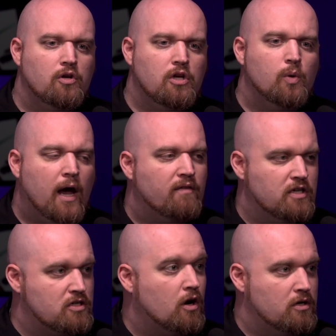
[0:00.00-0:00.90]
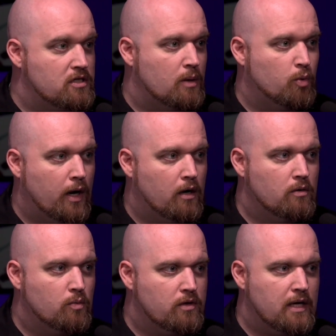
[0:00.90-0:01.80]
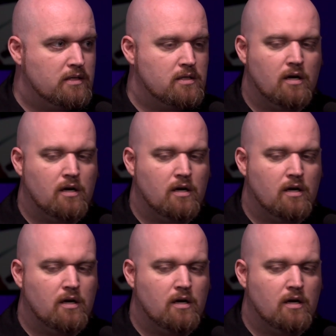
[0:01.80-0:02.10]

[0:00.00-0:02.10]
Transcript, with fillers: you have to start somewhere with that mm -hmm.